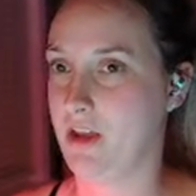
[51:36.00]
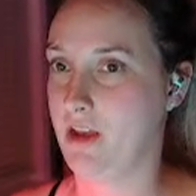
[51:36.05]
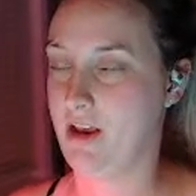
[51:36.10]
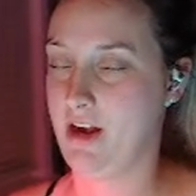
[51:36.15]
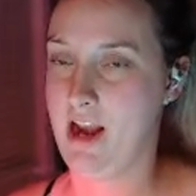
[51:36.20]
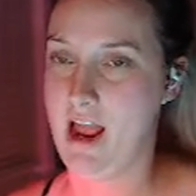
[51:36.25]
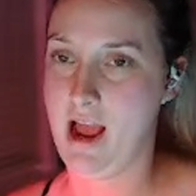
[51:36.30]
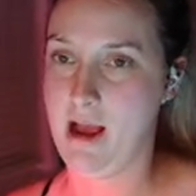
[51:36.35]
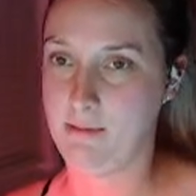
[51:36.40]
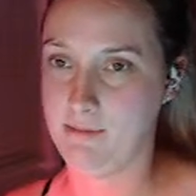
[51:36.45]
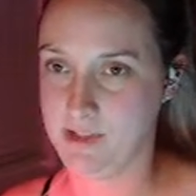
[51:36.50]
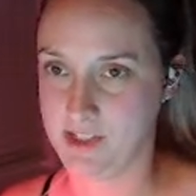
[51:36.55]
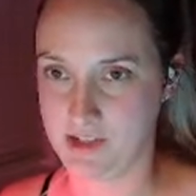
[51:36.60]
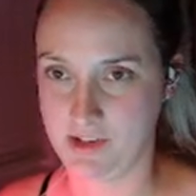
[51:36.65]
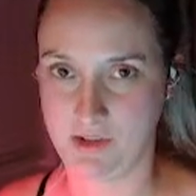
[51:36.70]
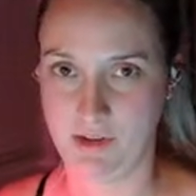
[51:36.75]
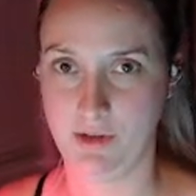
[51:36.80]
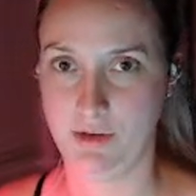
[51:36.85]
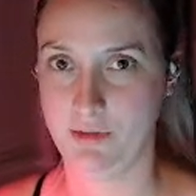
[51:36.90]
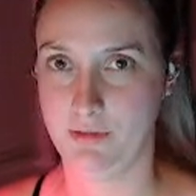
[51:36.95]
an
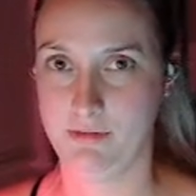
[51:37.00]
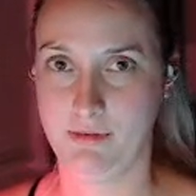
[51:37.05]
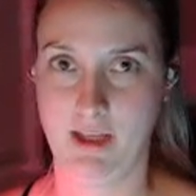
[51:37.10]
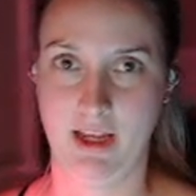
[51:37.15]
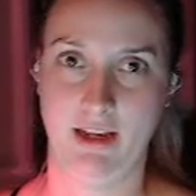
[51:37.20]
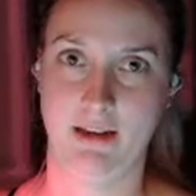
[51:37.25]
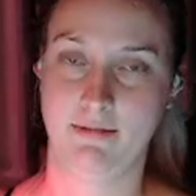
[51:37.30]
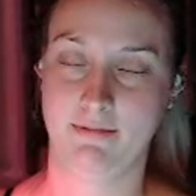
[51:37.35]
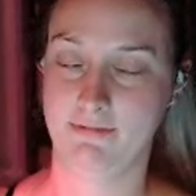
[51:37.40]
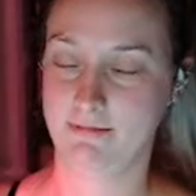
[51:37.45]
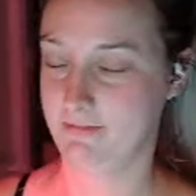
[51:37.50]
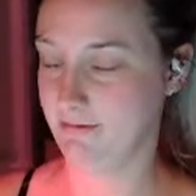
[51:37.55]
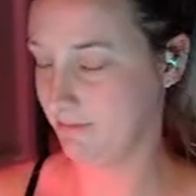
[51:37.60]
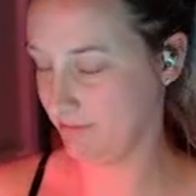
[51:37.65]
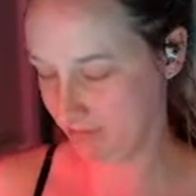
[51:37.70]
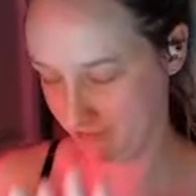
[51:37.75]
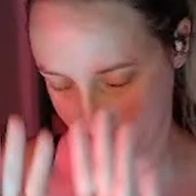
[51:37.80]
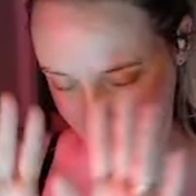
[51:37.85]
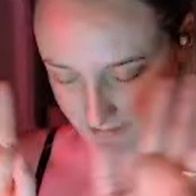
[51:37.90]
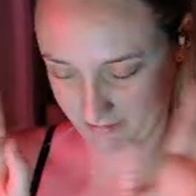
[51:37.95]
absolute like,
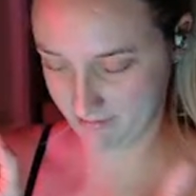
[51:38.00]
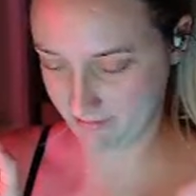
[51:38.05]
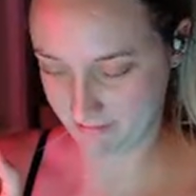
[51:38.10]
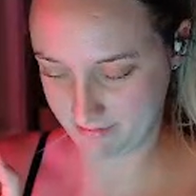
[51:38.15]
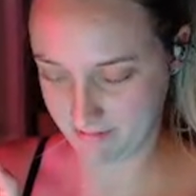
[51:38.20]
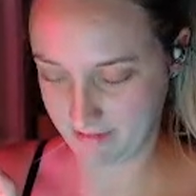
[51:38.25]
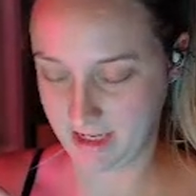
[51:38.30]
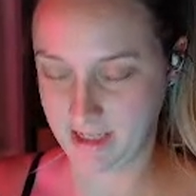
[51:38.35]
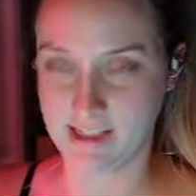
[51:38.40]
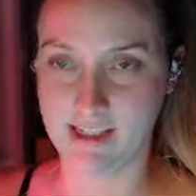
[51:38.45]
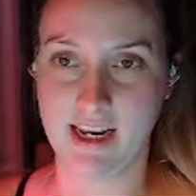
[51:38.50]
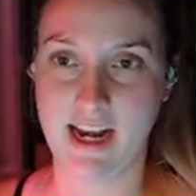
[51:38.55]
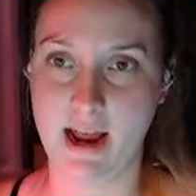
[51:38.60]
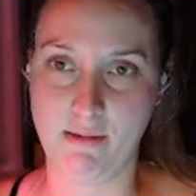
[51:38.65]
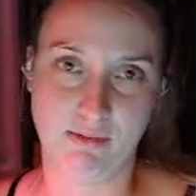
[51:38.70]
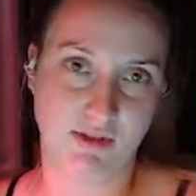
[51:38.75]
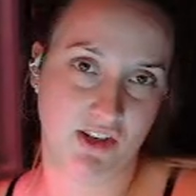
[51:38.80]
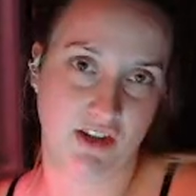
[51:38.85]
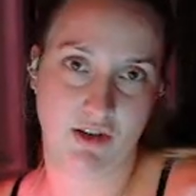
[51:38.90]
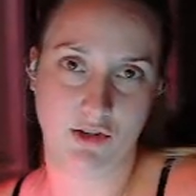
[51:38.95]
it's an
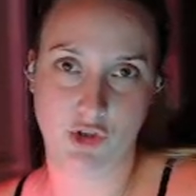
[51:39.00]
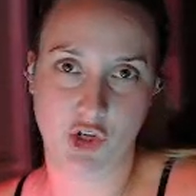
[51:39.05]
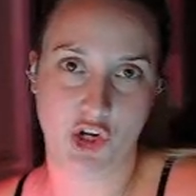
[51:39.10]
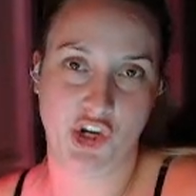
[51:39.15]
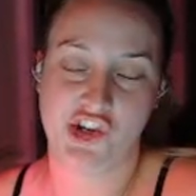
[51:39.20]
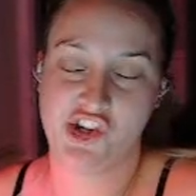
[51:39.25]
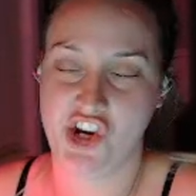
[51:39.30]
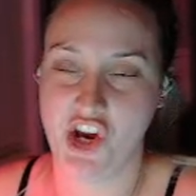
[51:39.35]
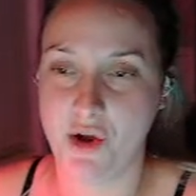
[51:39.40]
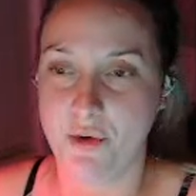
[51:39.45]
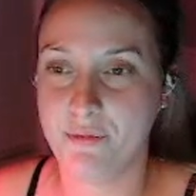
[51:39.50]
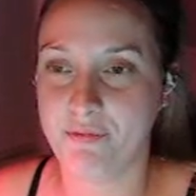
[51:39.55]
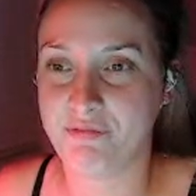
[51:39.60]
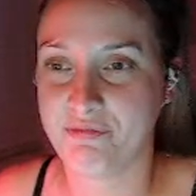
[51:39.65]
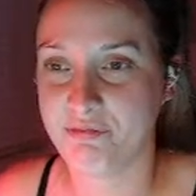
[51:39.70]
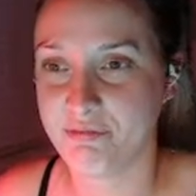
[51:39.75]
absolute shit show.